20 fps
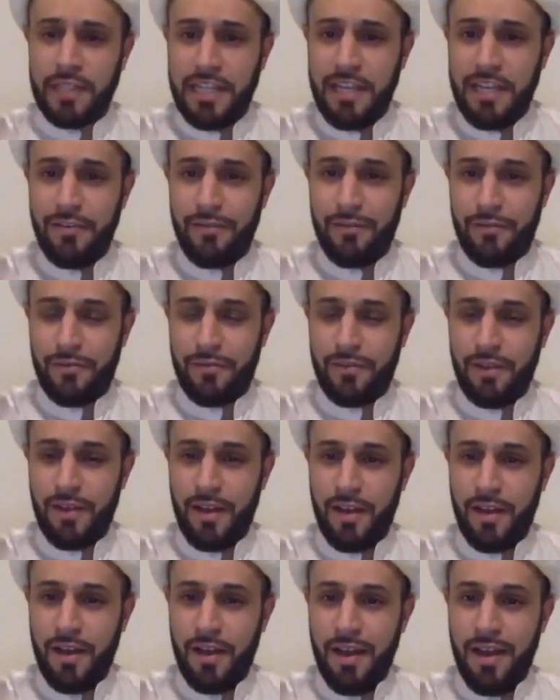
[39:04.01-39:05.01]
to leave
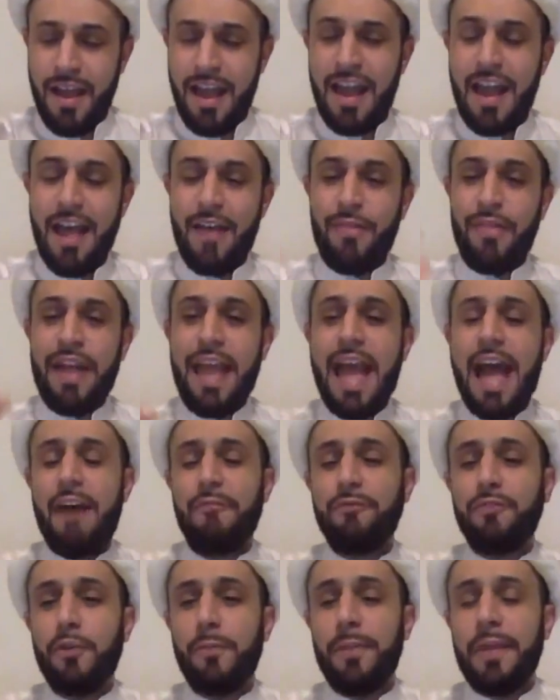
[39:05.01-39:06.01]
and they
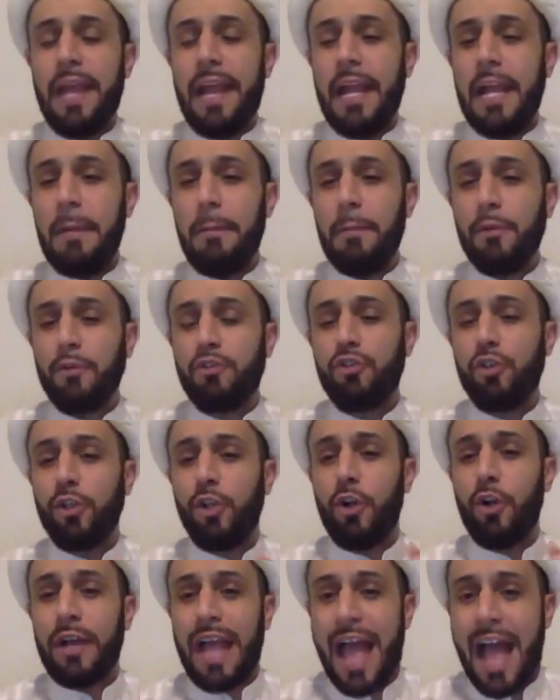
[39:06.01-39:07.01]
have to be able to
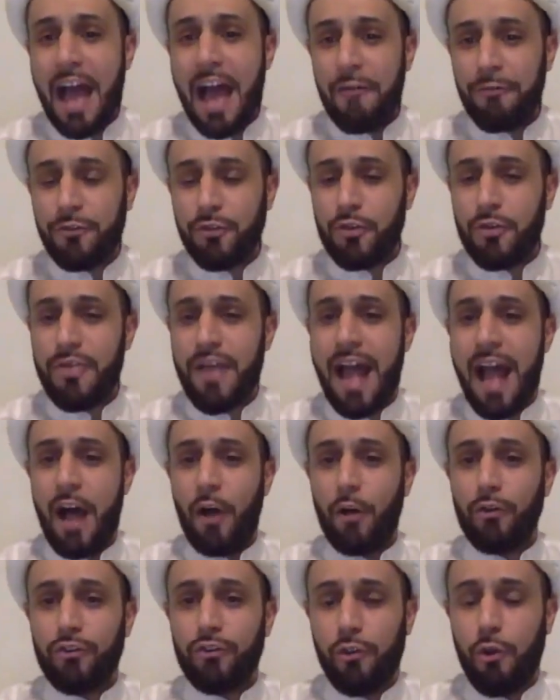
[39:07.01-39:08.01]
look after the
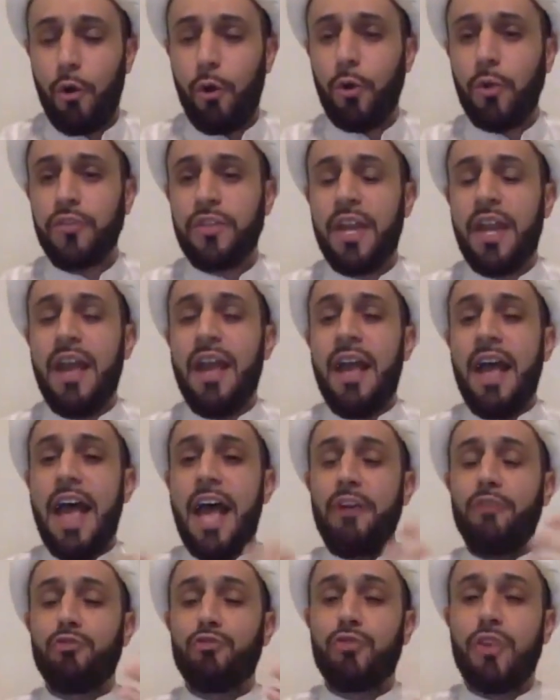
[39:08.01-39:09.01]
household
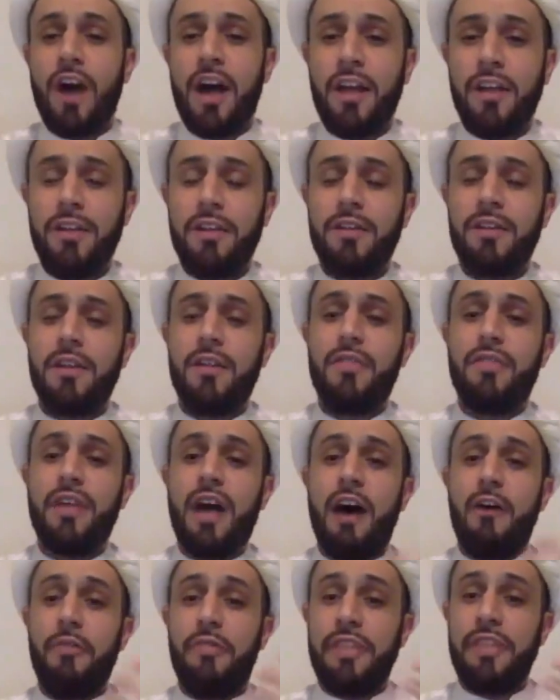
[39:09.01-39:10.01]
and run
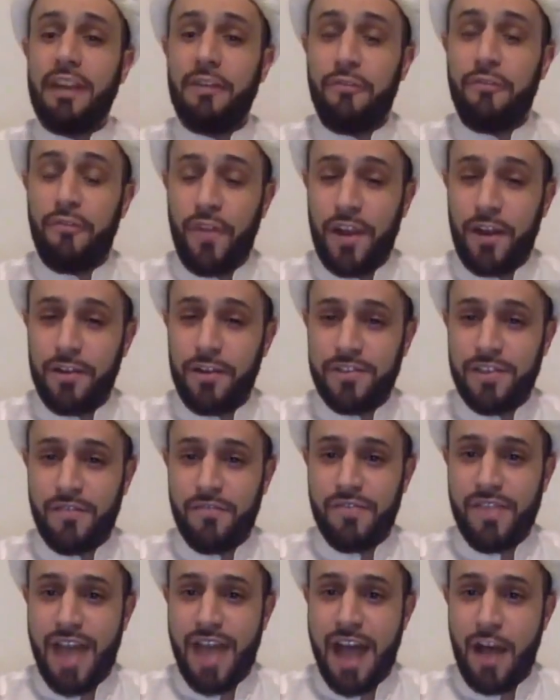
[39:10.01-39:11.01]
the affairs of
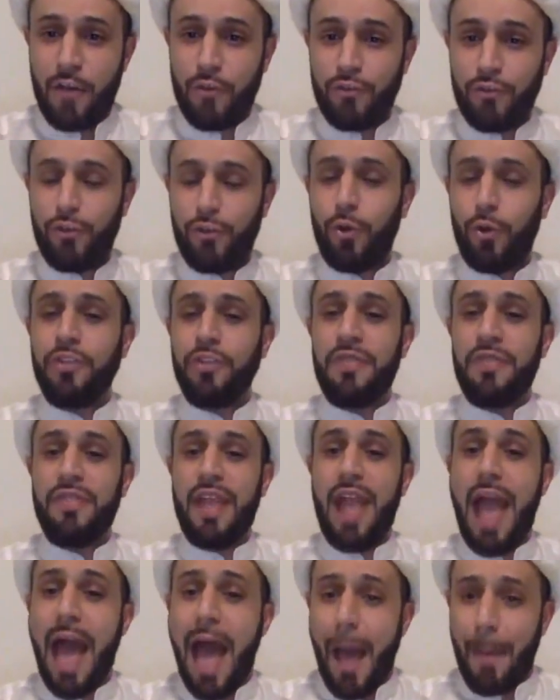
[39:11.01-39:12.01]
the household in
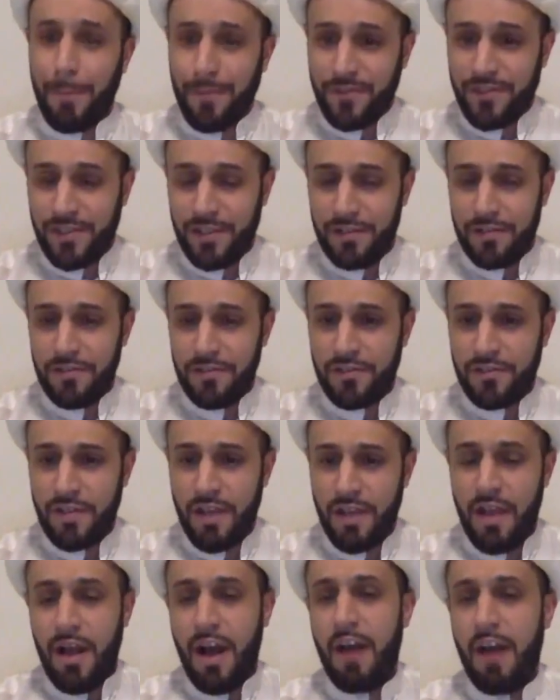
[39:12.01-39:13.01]
the absence
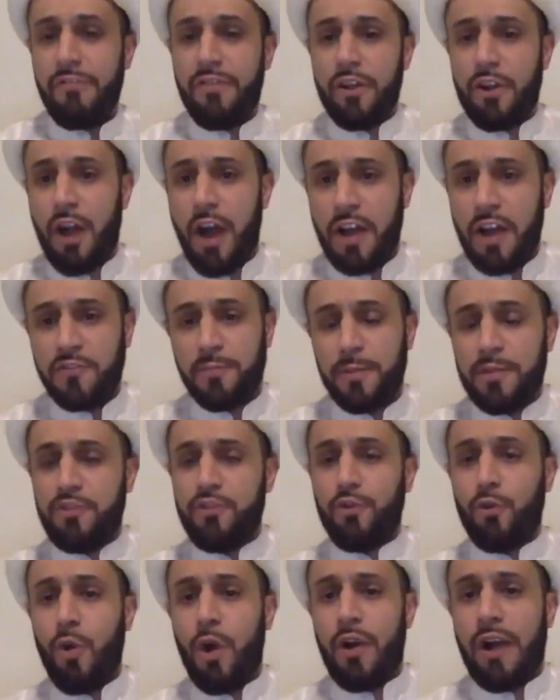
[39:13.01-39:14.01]
of their husbands
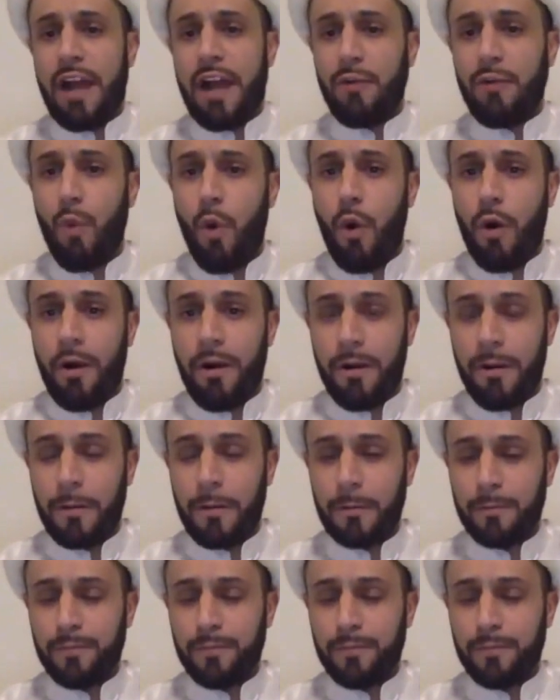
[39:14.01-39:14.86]
who are at war.